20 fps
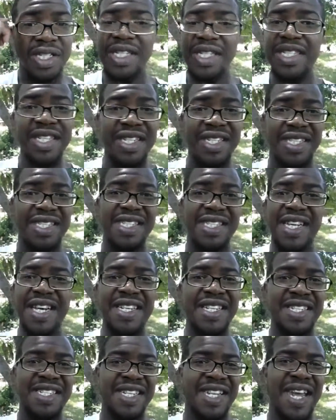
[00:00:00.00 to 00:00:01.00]

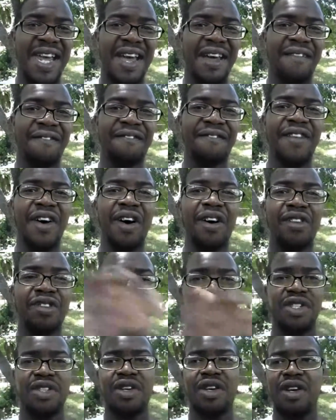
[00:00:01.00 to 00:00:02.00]
They just can't
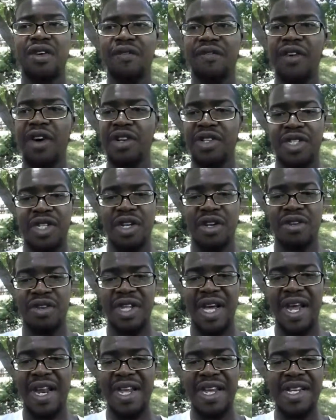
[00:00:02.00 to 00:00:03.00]
fall to you
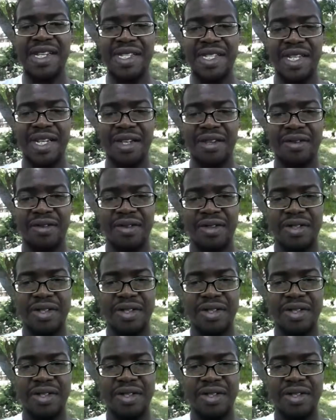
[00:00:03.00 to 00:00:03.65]
that easy.